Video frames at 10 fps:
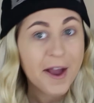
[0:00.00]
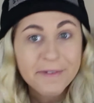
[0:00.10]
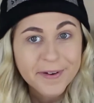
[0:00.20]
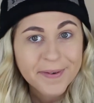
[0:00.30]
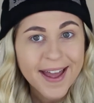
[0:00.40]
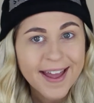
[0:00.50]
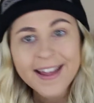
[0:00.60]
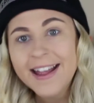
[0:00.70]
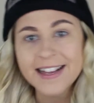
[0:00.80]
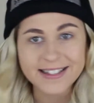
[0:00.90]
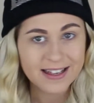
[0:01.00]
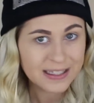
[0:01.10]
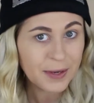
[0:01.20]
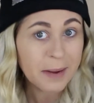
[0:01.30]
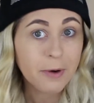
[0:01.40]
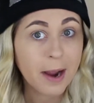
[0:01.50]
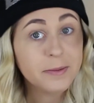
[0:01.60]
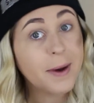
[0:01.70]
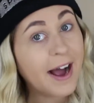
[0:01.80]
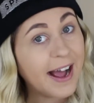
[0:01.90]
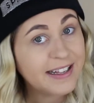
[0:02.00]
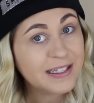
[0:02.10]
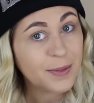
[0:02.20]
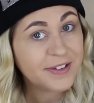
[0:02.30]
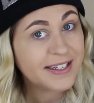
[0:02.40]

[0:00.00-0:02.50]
everywhere. So that's what I primed my eyelids with